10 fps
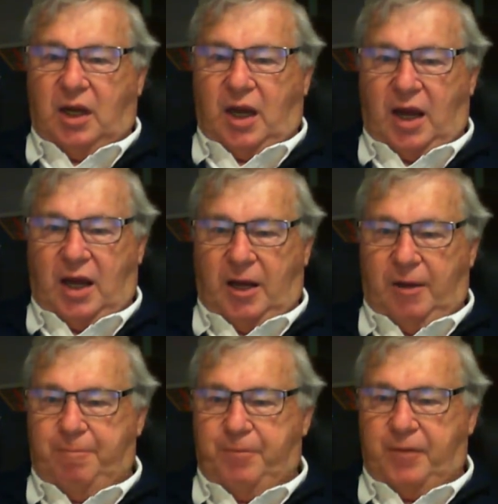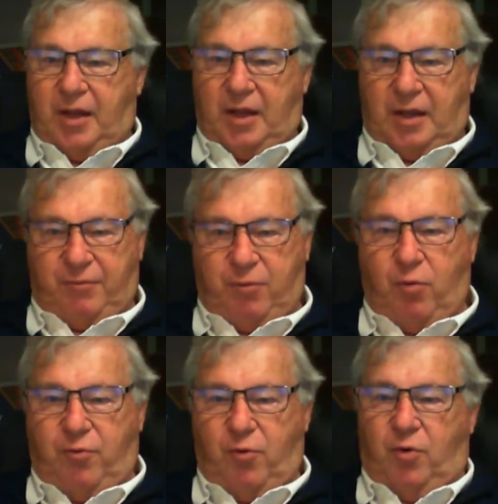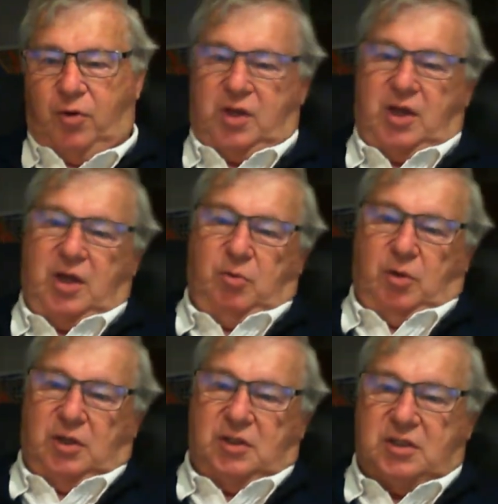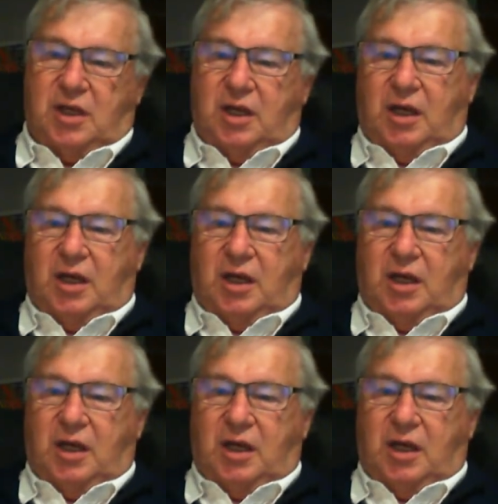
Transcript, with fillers: um, for, for keywords